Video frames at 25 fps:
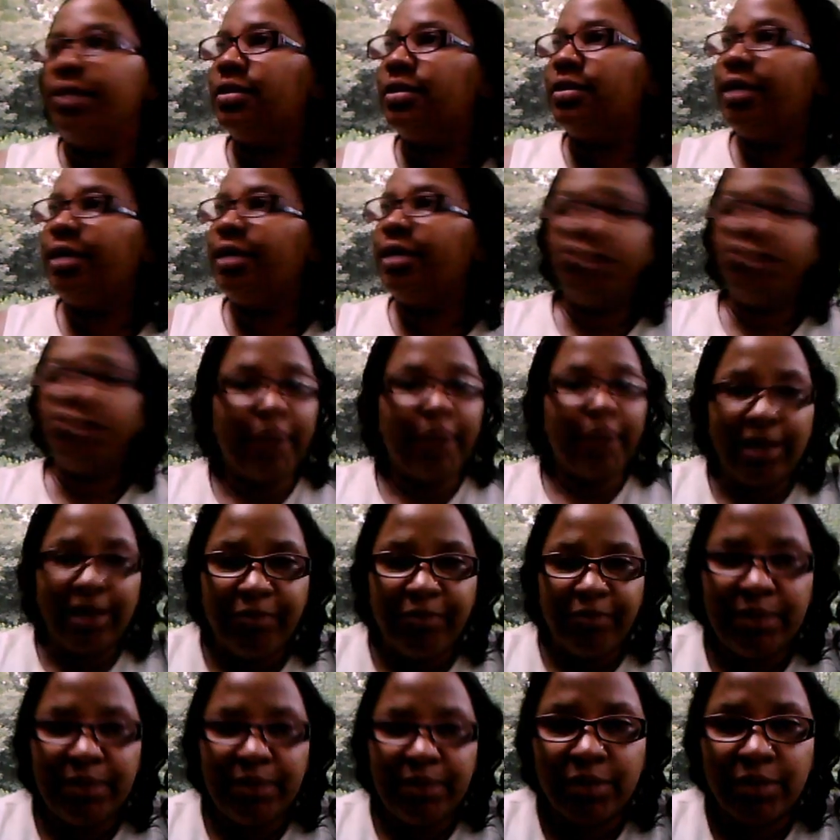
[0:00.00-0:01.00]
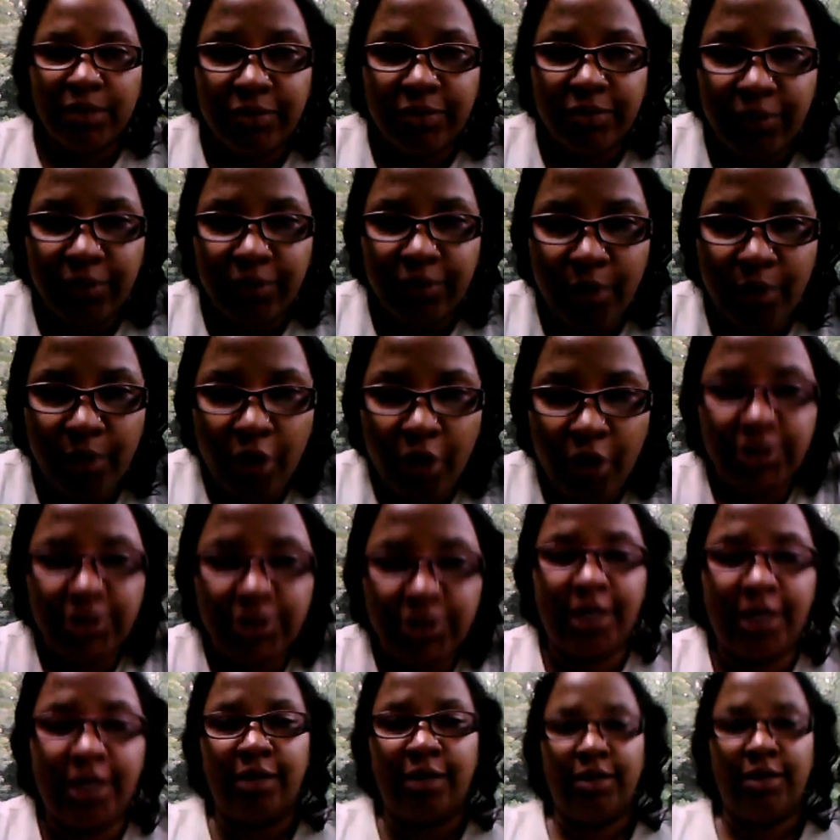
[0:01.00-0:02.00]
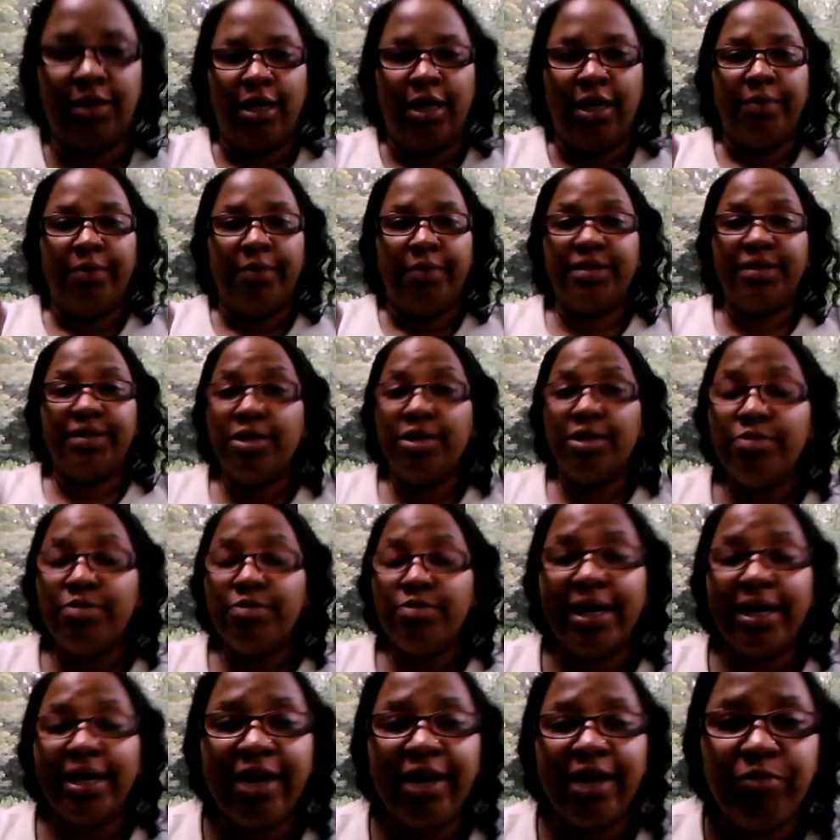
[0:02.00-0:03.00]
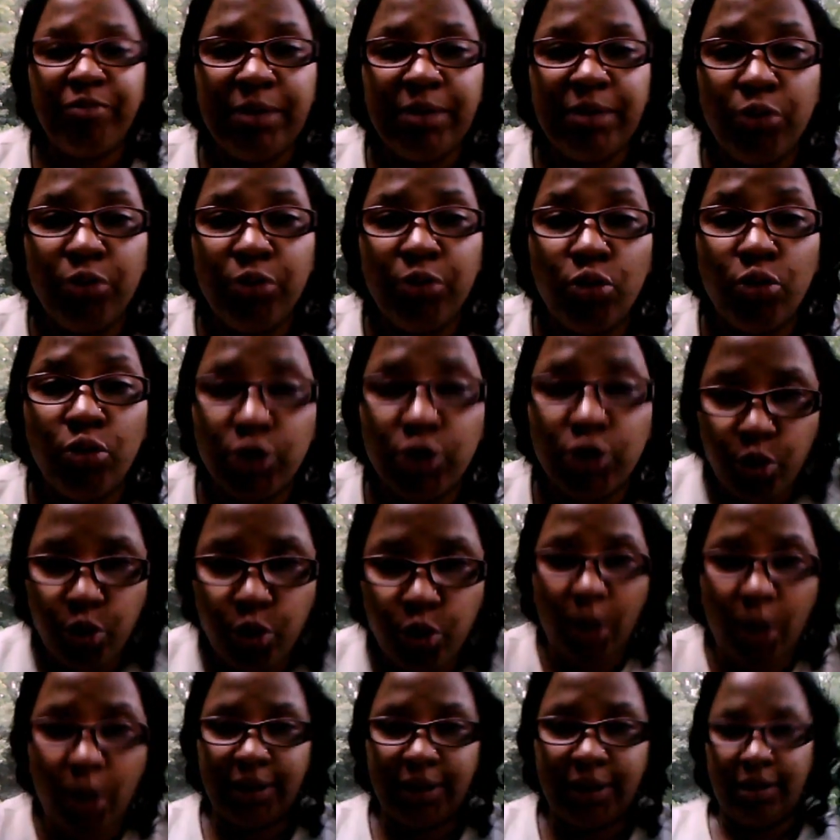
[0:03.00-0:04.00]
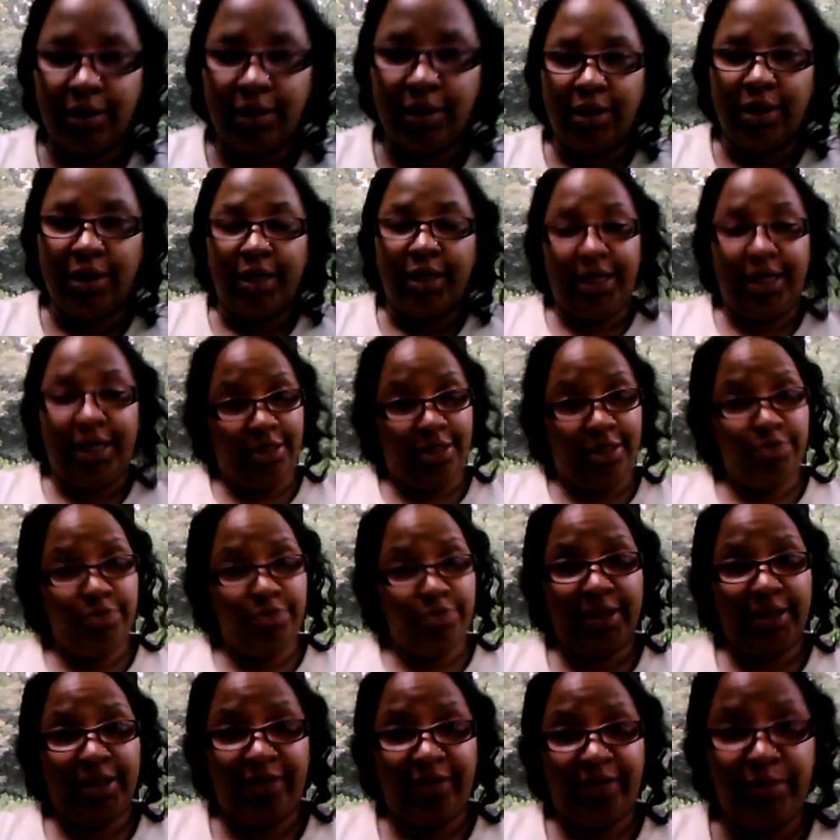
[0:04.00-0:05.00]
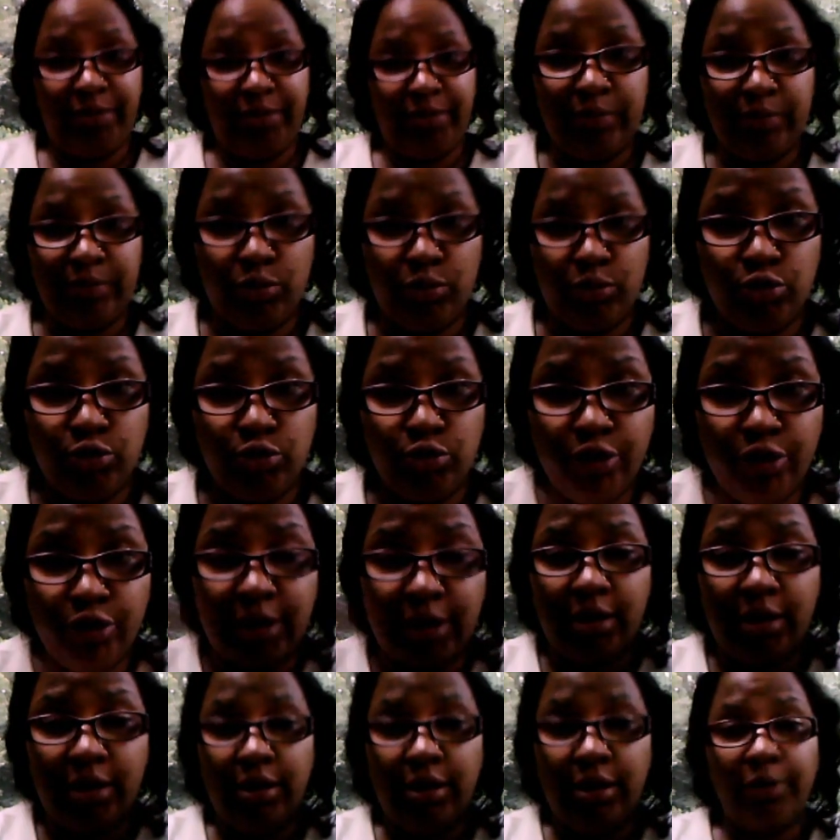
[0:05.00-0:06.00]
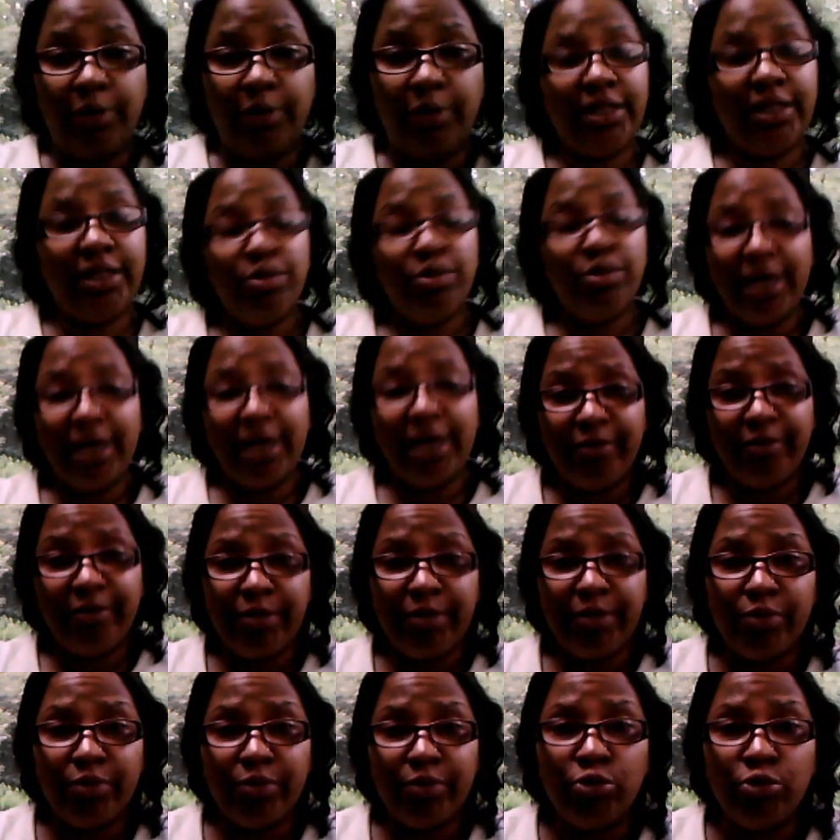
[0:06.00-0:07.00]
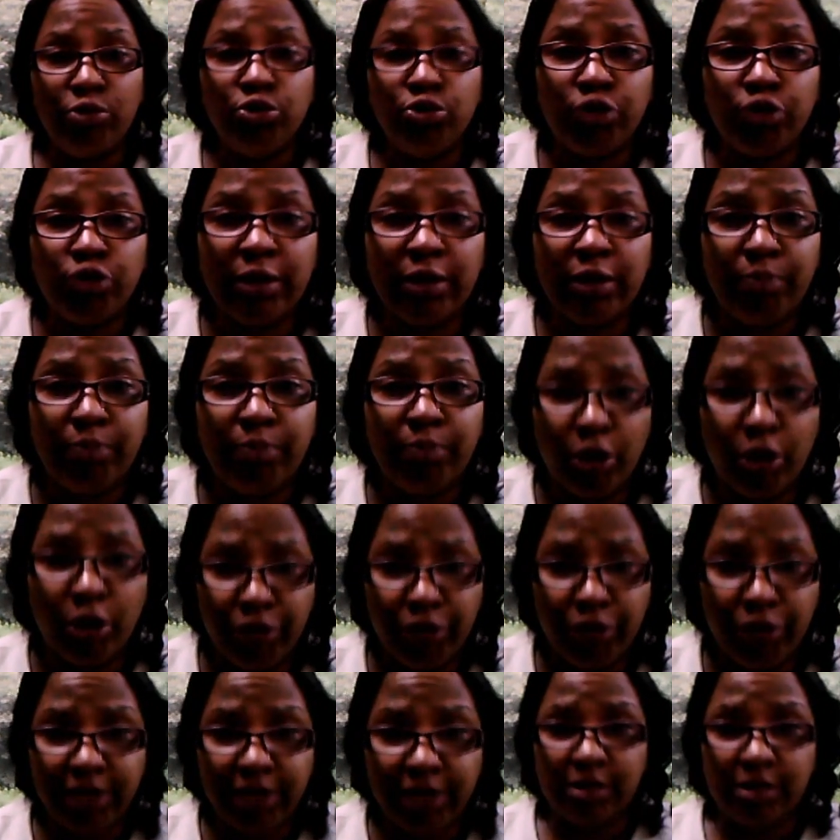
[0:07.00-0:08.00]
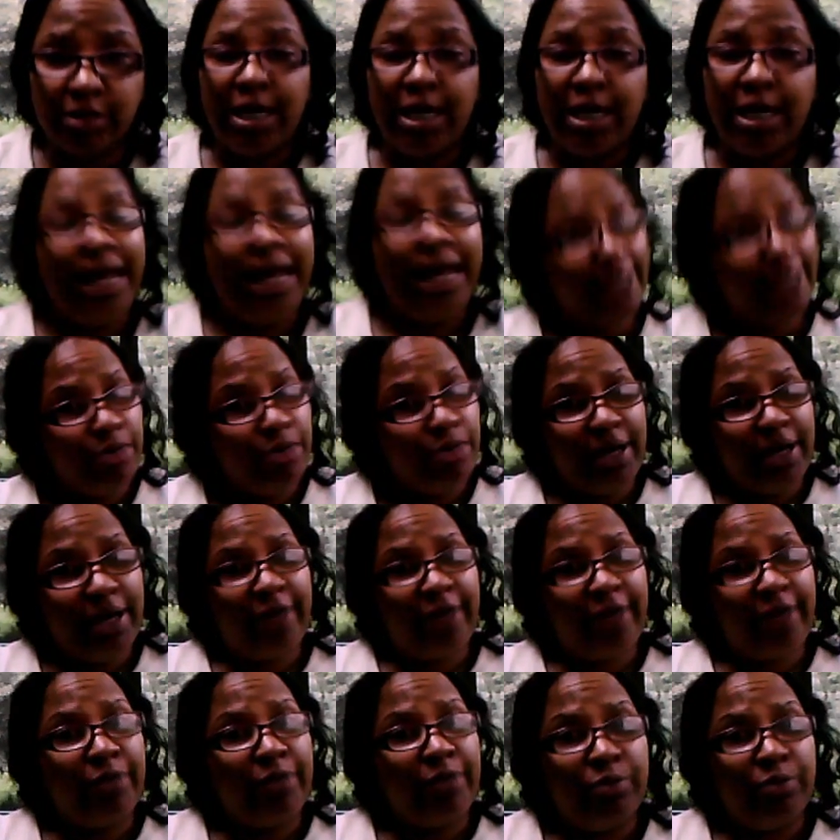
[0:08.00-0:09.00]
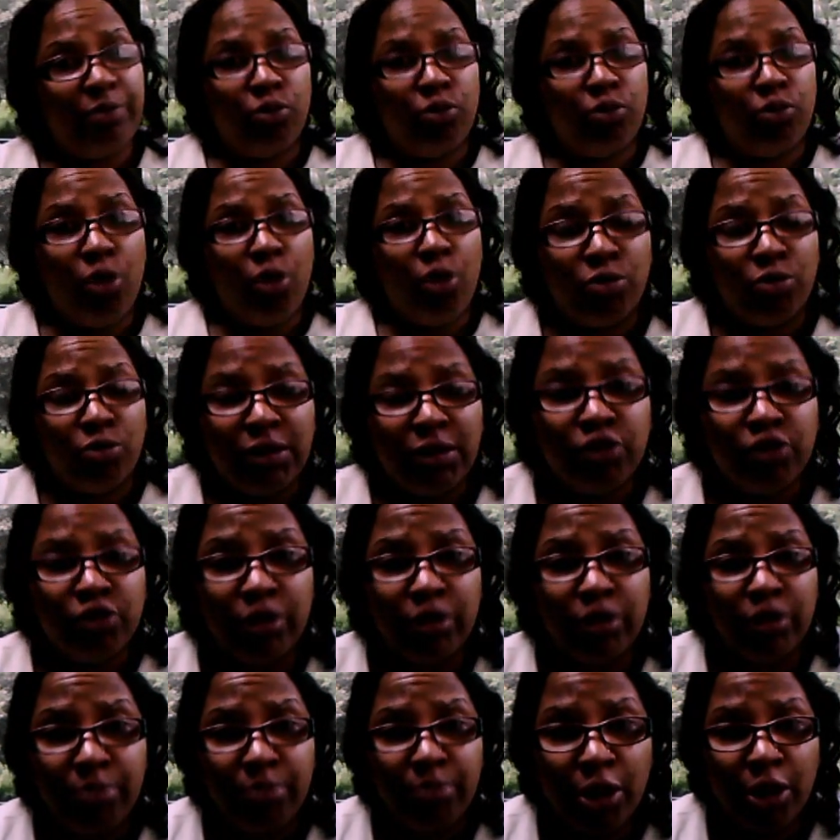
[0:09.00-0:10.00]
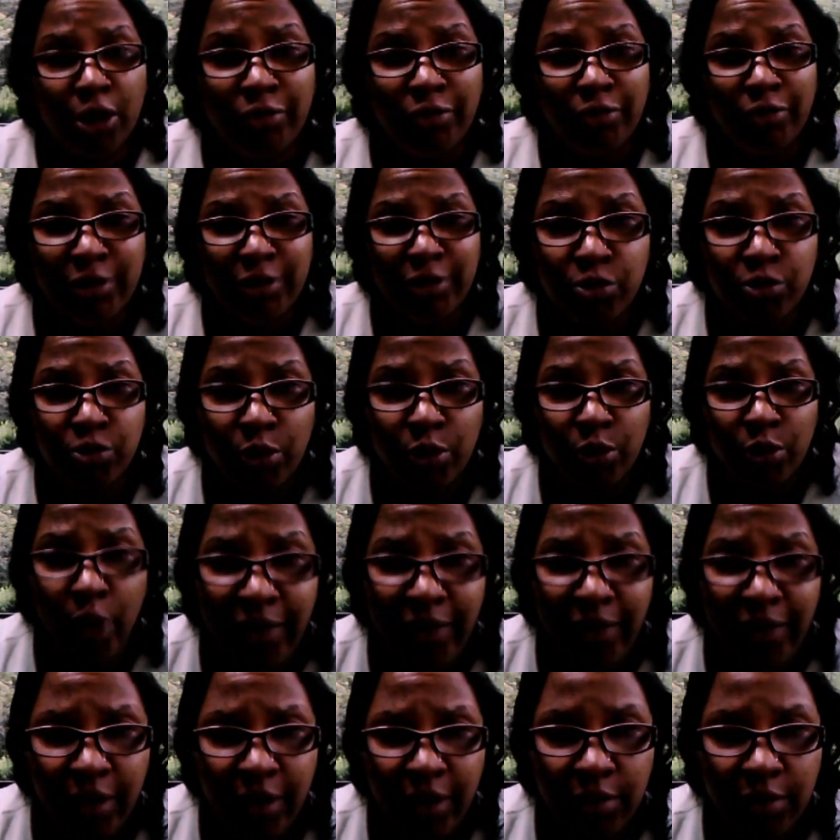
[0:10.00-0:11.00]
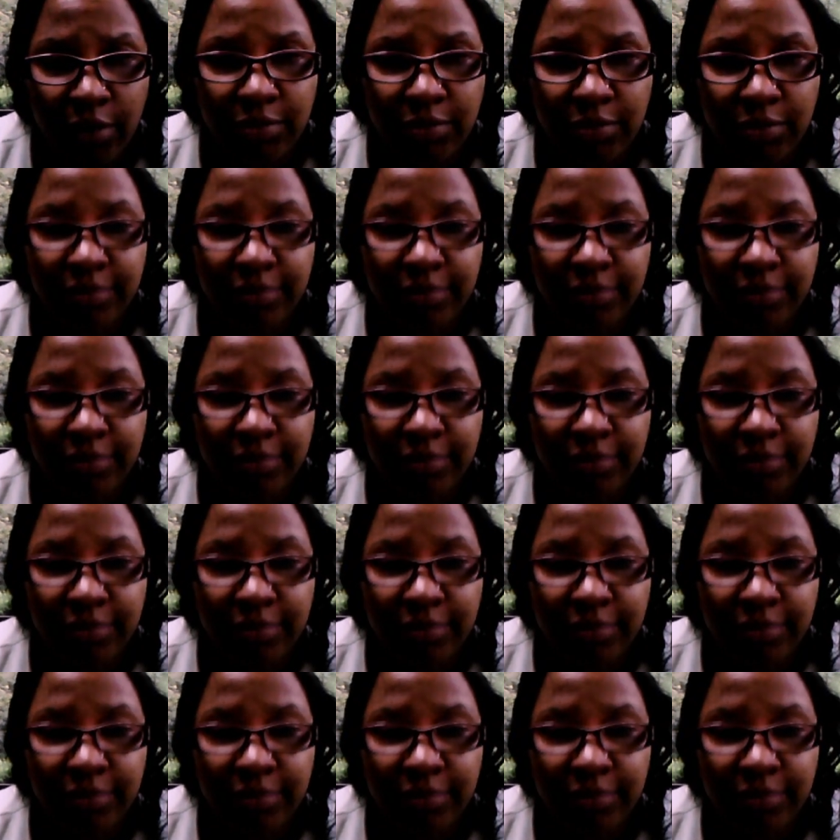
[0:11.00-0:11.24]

Then you might have people that are from Orange County. But then you might have people who are 20. And then you might have people who drink. Or then you might have people who drink margaritas. And then you might have people who only drink margaritas with Cuervo.